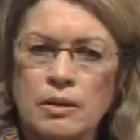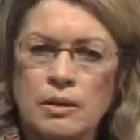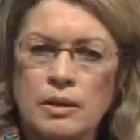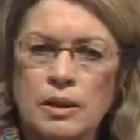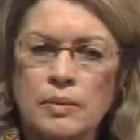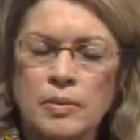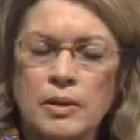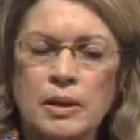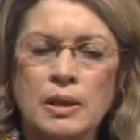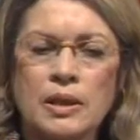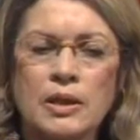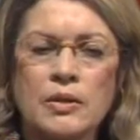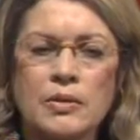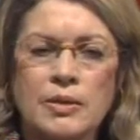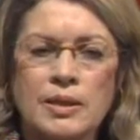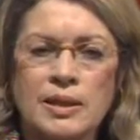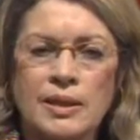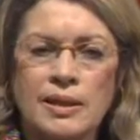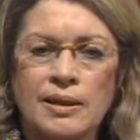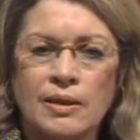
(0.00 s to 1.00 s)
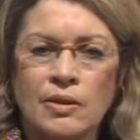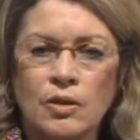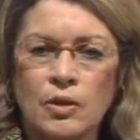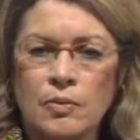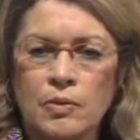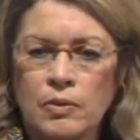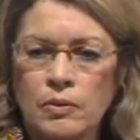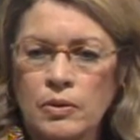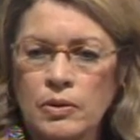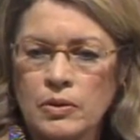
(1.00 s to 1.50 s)
typically you'll see an
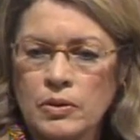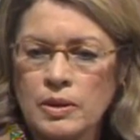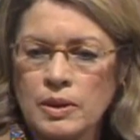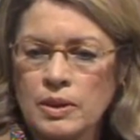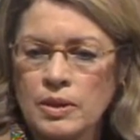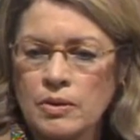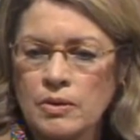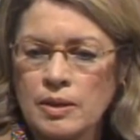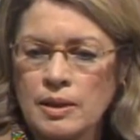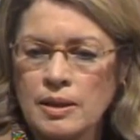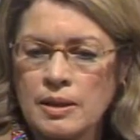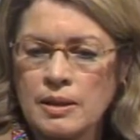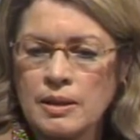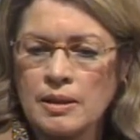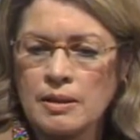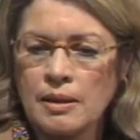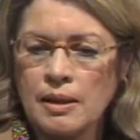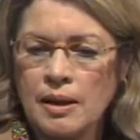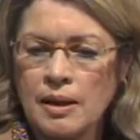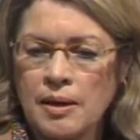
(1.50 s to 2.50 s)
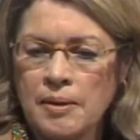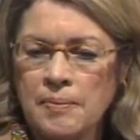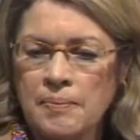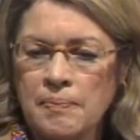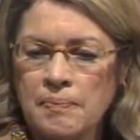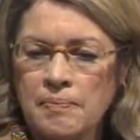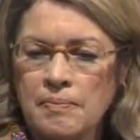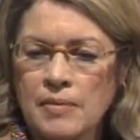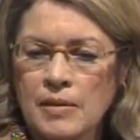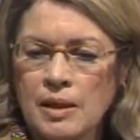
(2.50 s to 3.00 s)
urban renewal district is kind
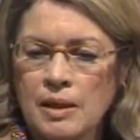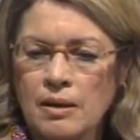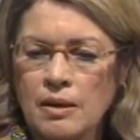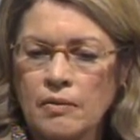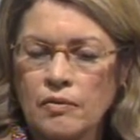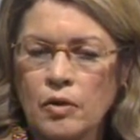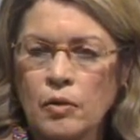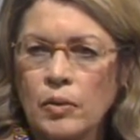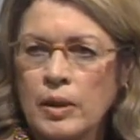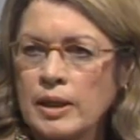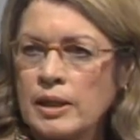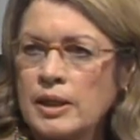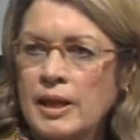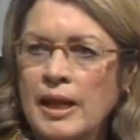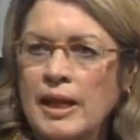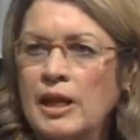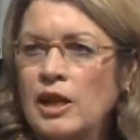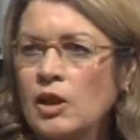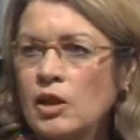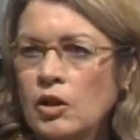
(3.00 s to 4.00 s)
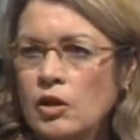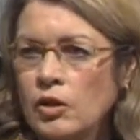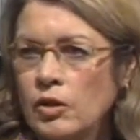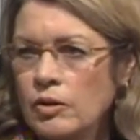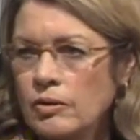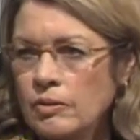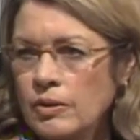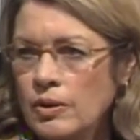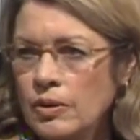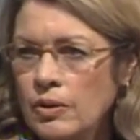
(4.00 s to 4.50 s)
of a
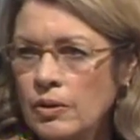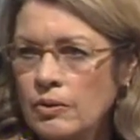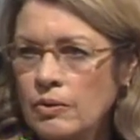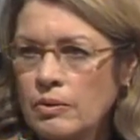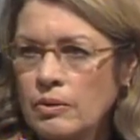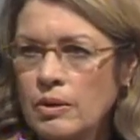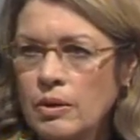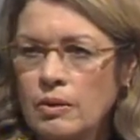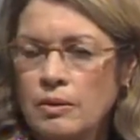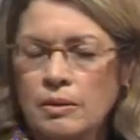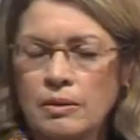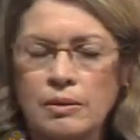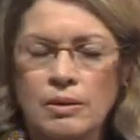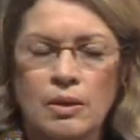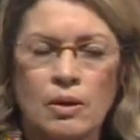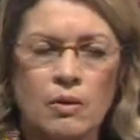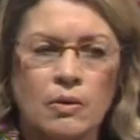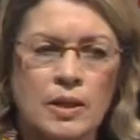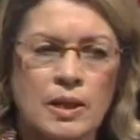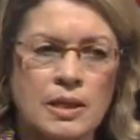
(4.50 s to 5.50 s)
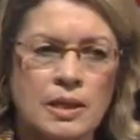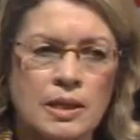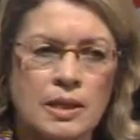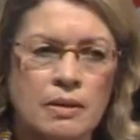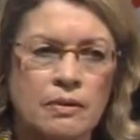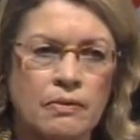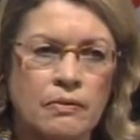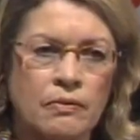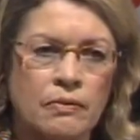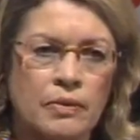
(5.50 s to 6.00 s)
rectangular, you know,
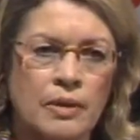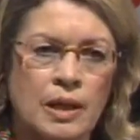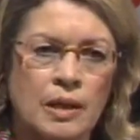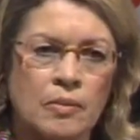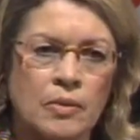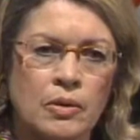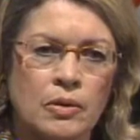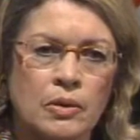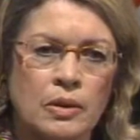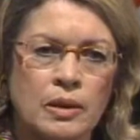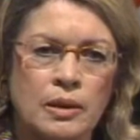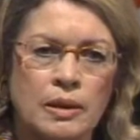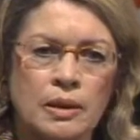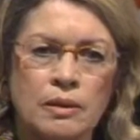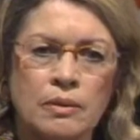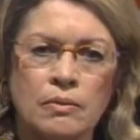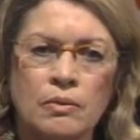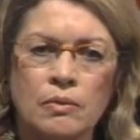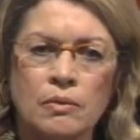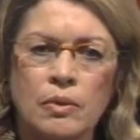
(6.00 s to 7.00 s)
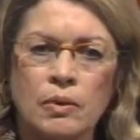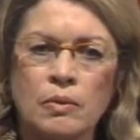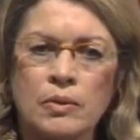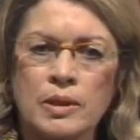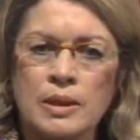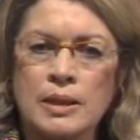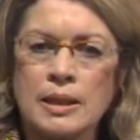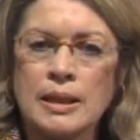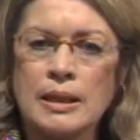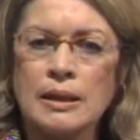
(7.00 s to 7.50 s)
cohesive neighborhood. What we're
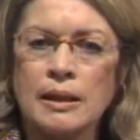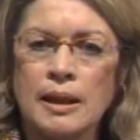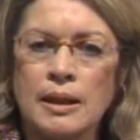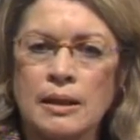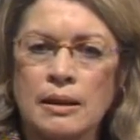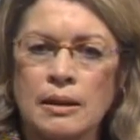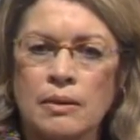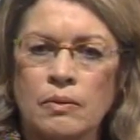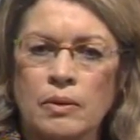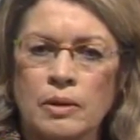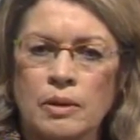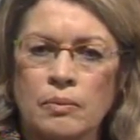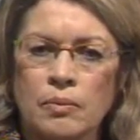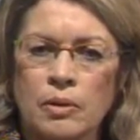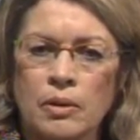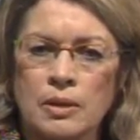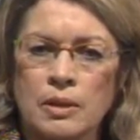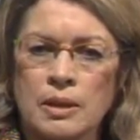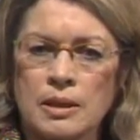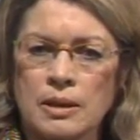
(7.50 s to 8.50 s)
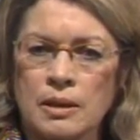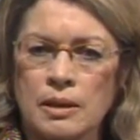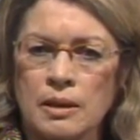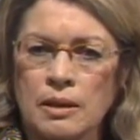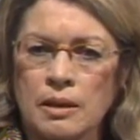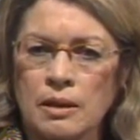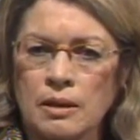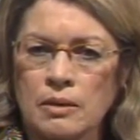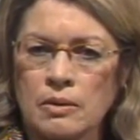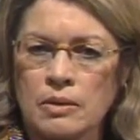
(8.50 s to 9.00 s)
seeing lately, what the Portland City
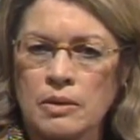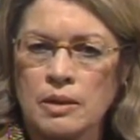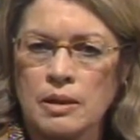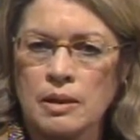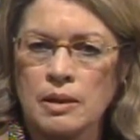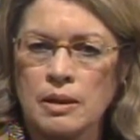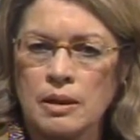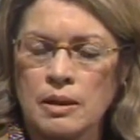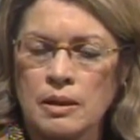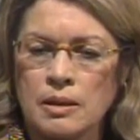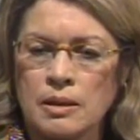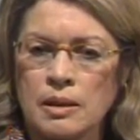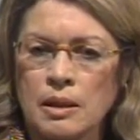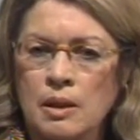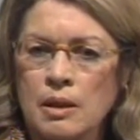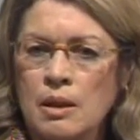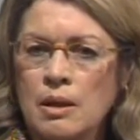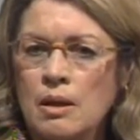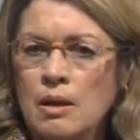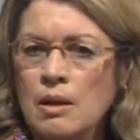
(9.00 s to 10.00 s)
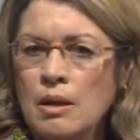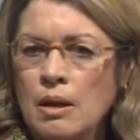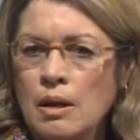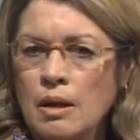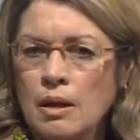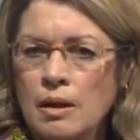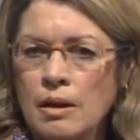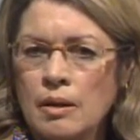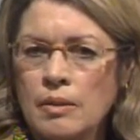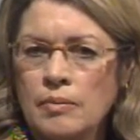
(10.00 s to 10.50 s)
Council has done is
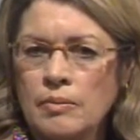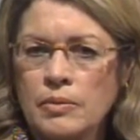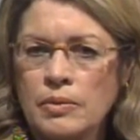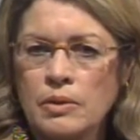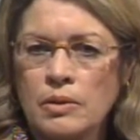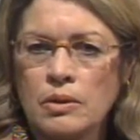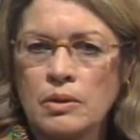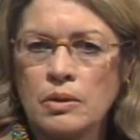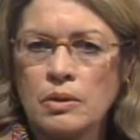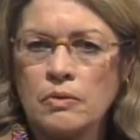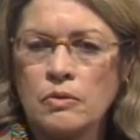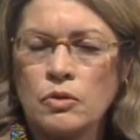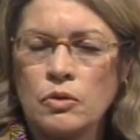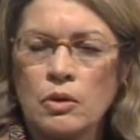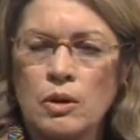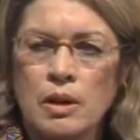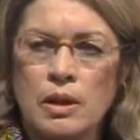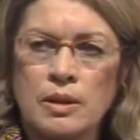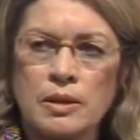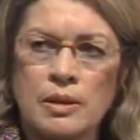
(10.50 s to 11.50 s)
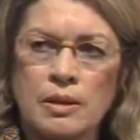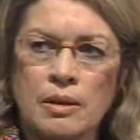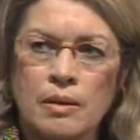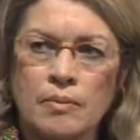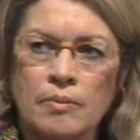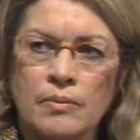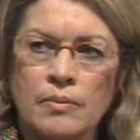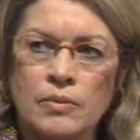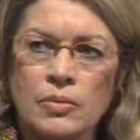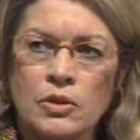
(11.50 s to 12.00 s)
sort of draw
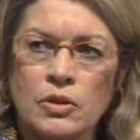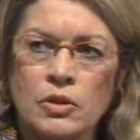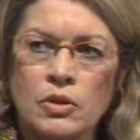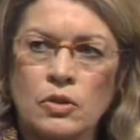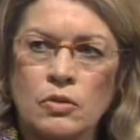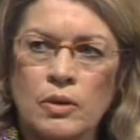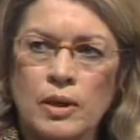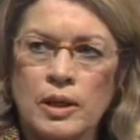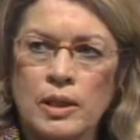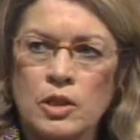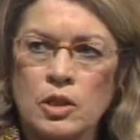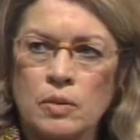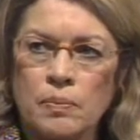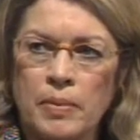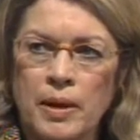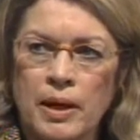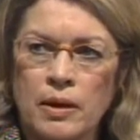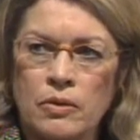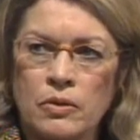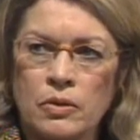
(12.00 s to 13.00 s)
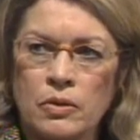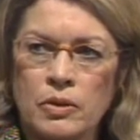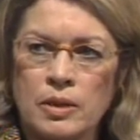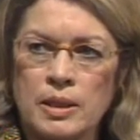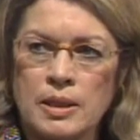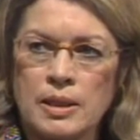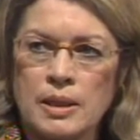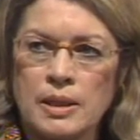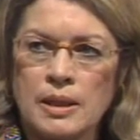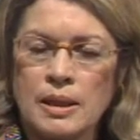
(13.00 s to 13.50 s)
some strange
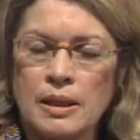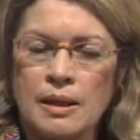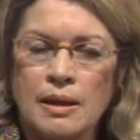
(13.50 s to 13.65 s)
boundaries.